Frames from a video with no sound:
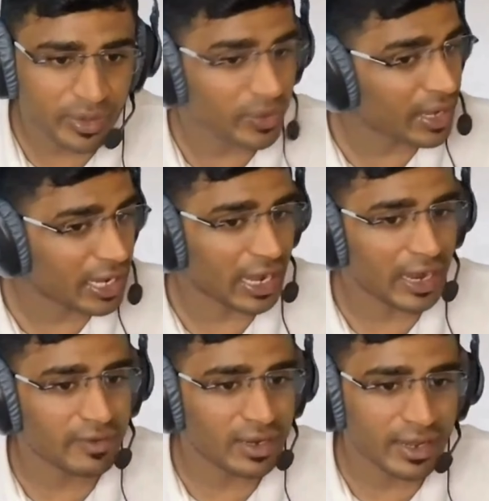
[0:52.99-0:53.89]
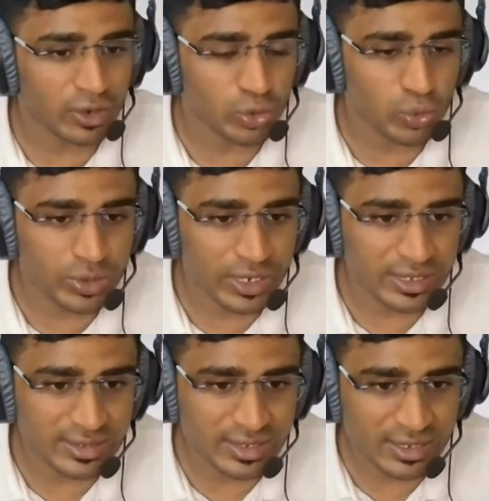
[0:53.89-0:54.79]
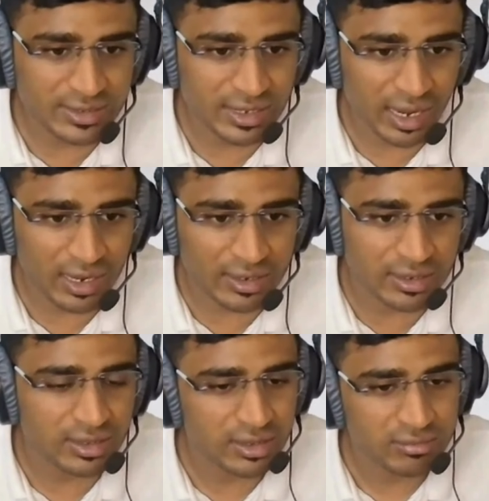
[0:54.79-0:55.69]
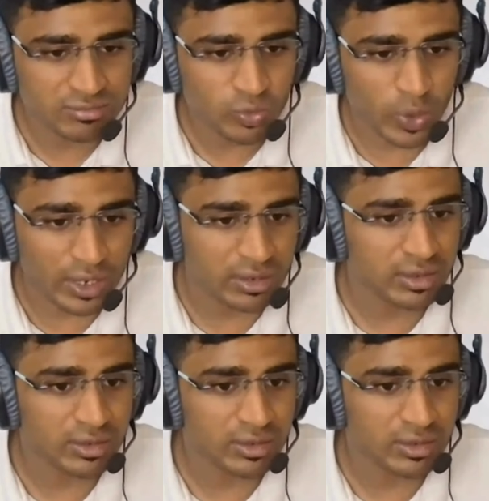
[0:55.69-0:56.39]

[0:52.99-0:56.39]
Okay, I will take 2 3 the 6 and 1.